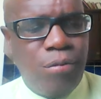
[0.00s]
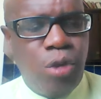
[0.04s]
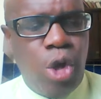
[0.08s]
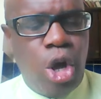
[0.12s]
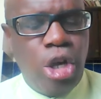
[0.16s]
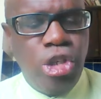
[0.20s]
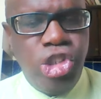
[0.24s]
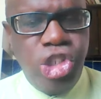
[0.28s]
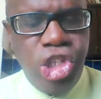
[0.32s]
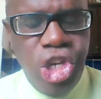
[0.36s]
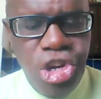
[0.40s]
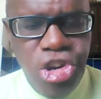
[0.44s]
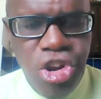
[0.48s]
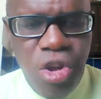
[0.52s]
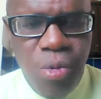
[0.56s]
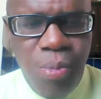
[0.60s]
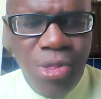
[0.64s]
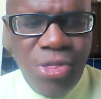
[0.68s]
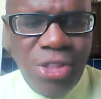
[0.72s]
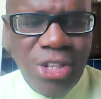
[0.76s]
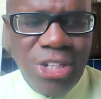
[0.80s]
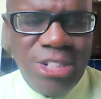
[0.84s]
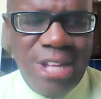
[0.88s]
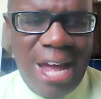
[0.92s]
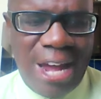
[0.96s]
continue
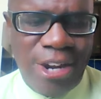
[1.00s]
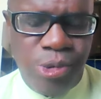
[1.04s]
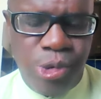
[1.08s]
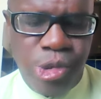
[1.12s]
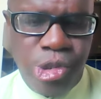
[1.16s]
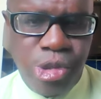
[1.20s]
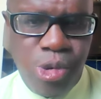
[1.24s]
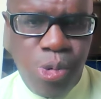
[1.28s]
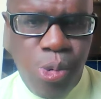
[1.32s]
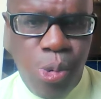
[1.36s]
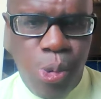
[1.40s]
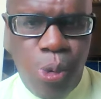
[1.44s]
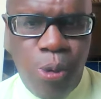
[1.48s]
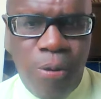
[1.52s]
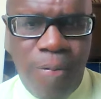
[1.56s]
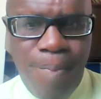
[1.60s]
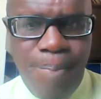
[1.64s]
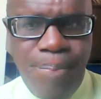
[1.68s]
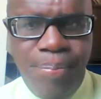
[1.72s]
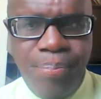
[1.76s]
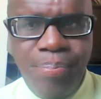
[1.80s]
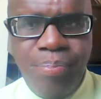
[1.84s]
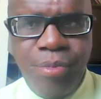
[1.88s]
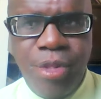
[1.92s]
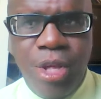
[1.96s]
with the status quo,
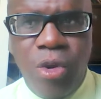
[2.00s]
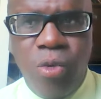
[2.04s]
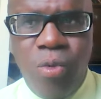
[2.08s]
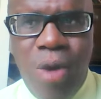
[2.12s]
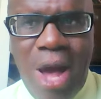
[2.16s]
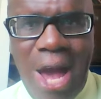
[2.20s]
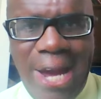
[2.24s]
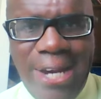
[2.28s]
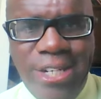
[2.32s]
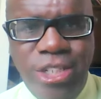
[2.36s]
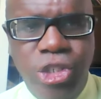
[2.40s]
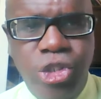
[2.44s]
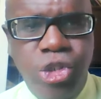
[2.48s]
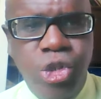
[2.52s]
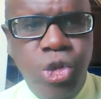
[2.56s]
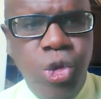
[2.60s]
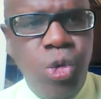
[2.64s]
right?